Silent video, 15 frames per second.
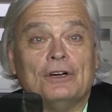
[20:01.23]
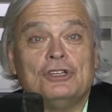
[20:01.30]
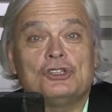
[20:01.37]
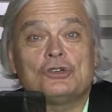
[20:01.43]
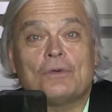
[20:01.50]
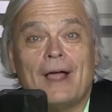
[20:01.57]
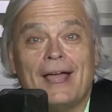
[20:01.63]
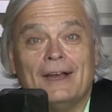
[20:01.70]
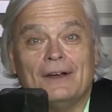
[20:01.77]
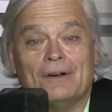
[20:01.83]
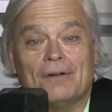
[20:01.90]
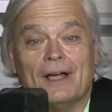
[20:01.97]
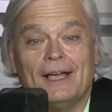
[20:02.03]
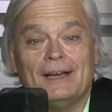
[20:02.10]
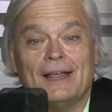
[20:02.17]
a
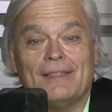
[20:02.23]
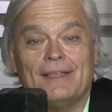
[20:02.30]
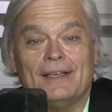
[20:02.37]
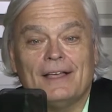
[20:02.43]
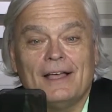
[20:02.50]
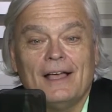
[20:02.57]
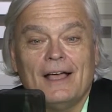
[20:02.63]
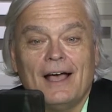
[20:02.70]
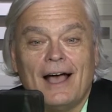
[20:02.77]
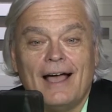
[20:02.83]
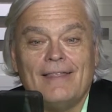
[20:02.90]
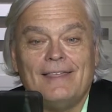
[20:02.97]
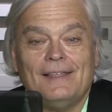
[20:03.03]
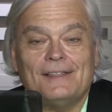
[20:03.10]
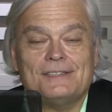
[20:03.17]
trend, right? I think
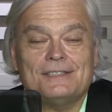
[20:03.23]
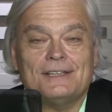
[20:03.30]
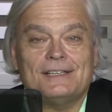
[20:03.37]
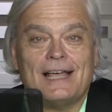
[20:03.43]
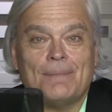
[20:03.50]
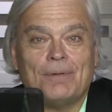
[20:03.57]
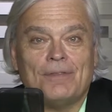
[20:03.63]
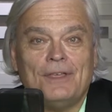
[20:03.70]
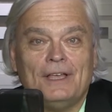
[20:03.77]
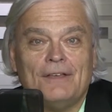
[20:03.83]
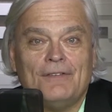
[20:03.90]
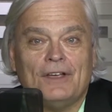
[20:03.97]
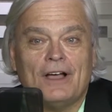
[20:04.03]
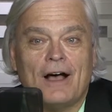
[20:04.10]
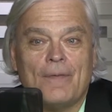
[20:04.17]
I think this is the type of thing.
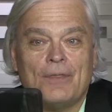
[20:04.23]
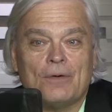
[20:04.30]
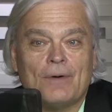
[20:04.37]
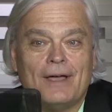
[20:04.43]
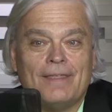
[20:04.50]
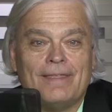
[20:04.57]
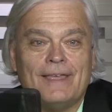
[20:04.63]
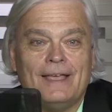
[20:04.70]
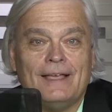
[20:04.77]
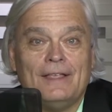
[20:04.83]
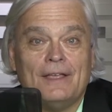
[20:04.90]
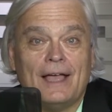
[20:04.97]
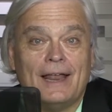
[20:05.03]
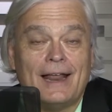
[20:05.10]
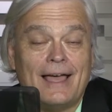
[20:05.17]
If you caught the right thing,
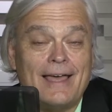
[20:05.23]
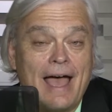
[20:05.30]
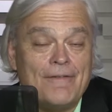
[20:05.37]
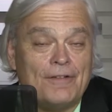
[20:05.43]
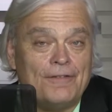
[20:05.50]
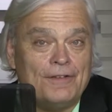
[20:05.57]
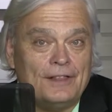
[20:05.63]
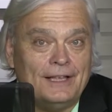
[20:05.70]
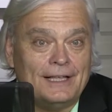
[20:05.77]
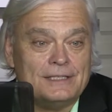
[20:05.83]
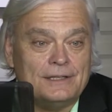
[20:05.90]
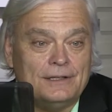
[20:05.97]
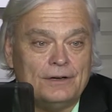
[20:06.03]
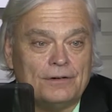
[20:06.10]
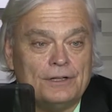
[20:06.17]
and, you, and I have a feeling
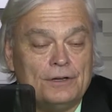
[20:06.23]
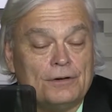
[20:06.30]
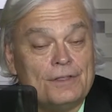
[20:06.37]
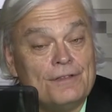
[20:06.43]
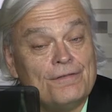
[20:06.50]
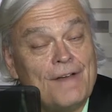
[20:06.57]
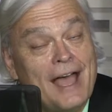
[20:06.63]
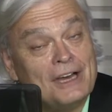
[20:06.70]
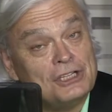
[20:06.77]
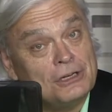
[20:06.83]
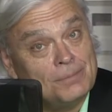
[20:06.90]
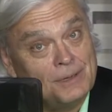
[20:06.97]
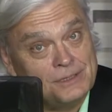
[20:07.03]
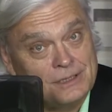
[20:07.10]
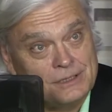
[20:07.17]
it's you're you're in the
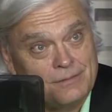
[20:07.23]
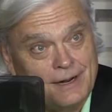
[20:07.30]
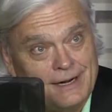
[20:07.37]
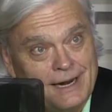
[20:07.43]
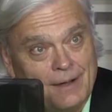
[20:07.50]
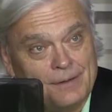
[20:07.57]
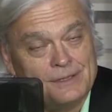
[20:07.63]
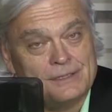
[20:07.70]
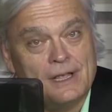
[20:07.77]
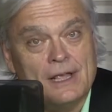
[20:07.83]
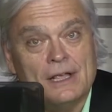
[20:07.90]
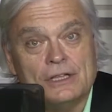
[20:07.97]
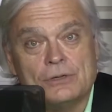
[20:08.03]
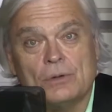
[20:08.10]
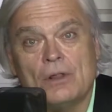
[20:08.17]
fashion business right now, and
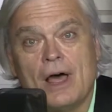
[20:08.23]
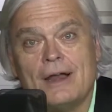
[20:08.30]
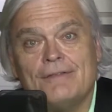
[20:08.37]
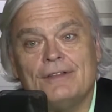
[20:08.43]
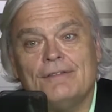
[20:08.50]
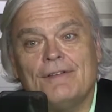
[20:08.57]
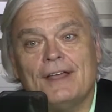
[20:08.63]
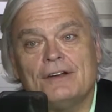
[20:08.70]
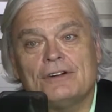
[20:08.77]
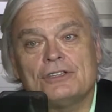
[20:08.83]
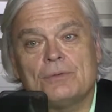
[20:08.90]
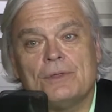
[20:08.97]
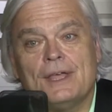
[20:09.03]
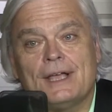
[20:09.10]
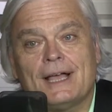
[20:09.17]
so a lot of
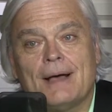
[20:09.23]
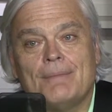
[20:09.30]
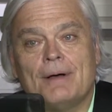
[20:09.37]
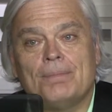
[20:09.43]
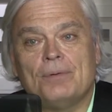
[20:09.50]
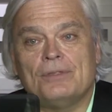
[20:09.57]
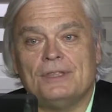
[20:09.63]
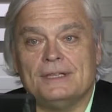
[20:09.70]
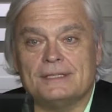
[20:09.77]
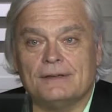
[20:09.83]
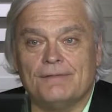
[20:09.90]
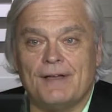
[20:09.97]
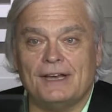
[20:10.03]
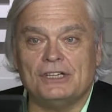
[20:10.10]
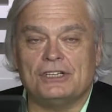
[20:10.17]
inventors when they come up with these
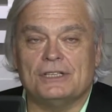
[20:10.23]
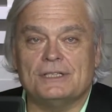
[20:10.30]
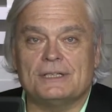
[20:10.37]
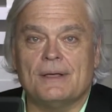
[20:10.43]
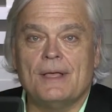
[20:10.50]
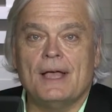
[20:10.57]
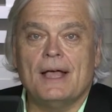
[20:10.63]
inventions,